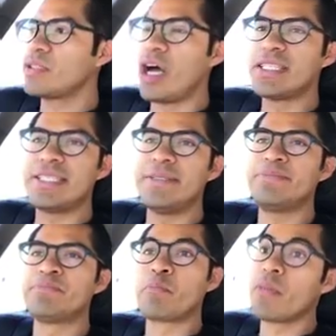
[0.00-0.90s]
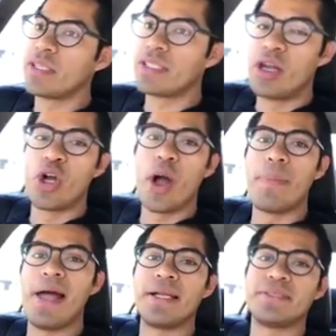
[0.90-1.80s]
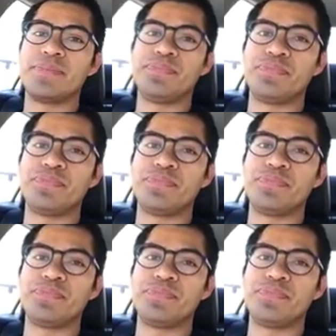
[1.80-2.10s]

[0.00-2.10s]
Honestly, it's a little complex,